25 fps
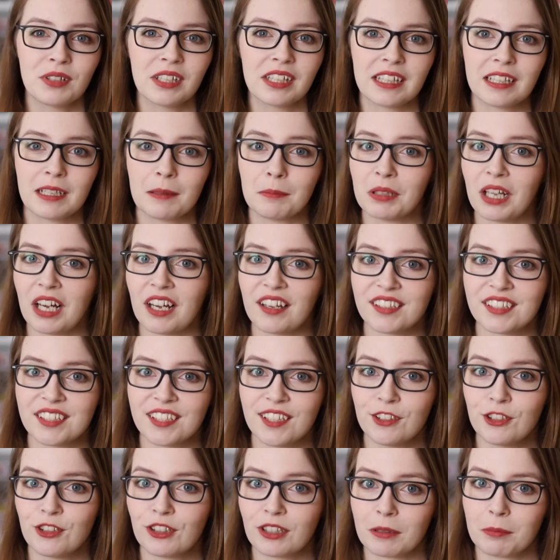really a
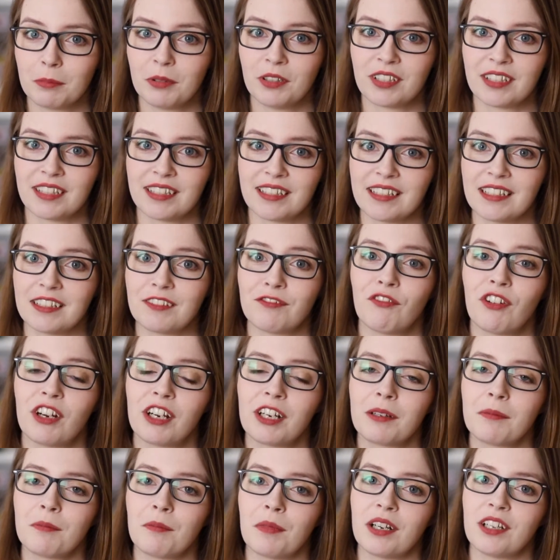plot-centric book. It is
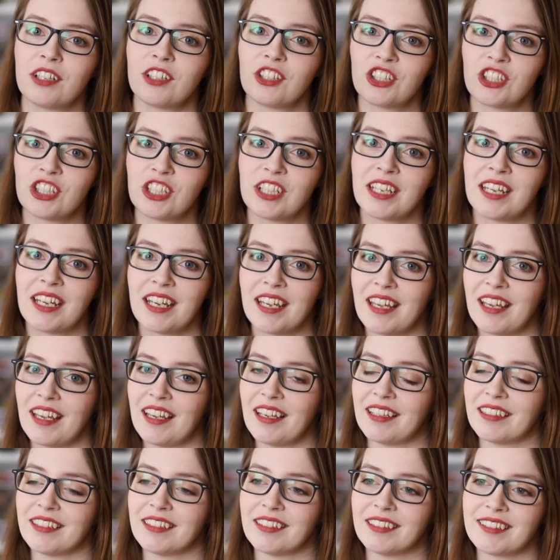very much
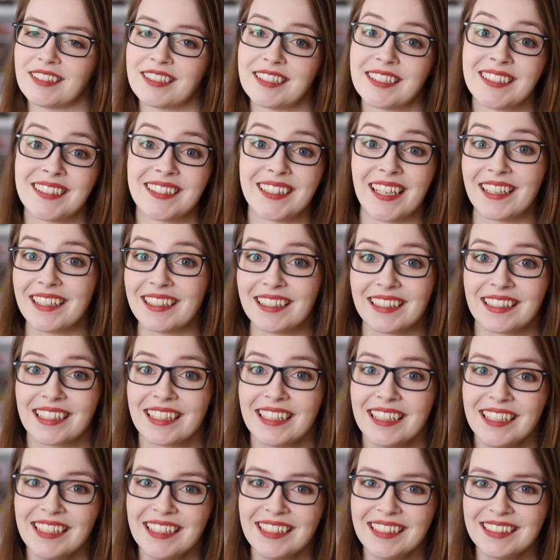a setting
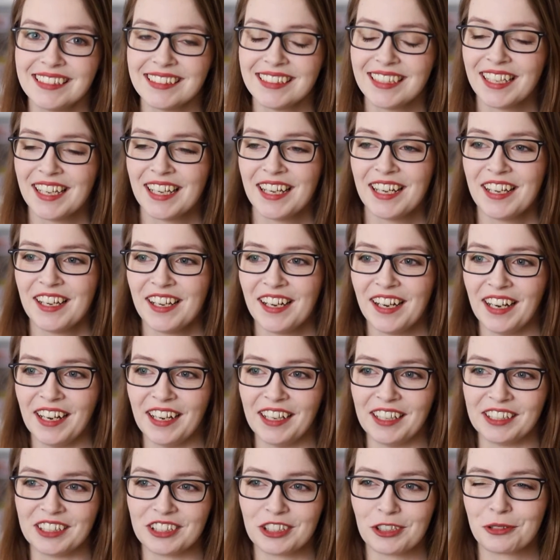
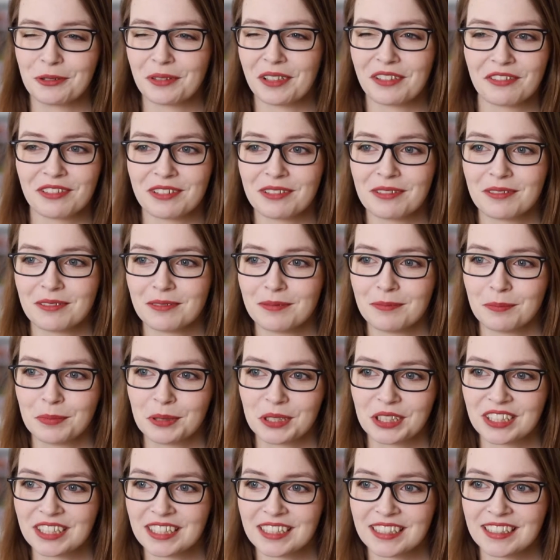driven
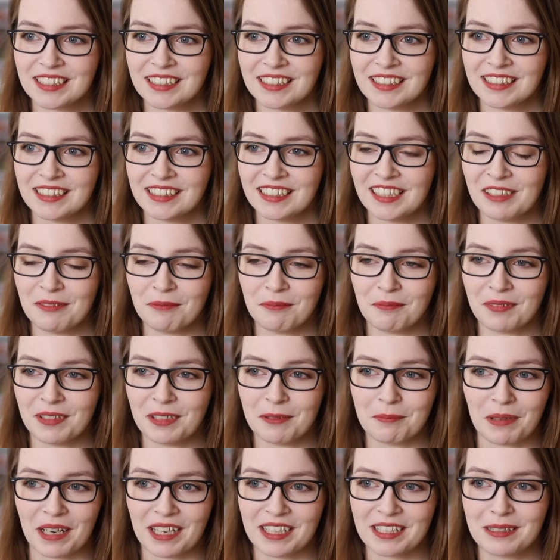book, in
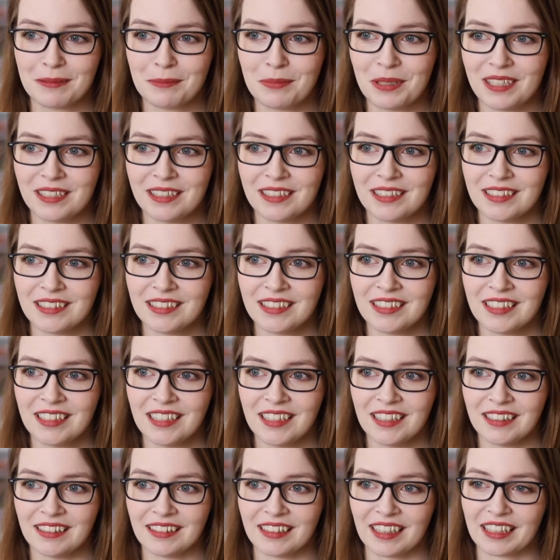my opinion.
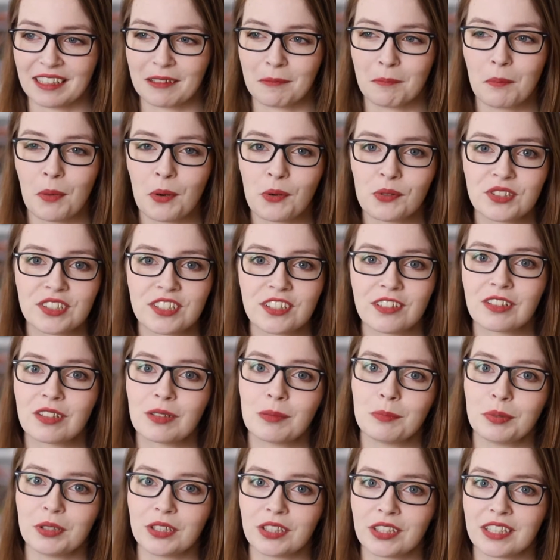Like, most of
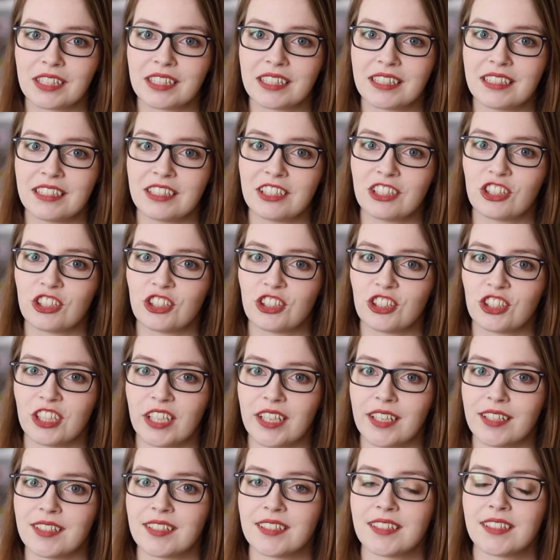the book is
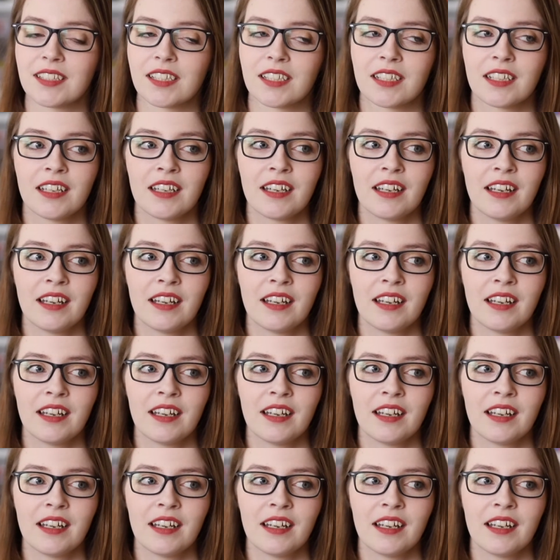just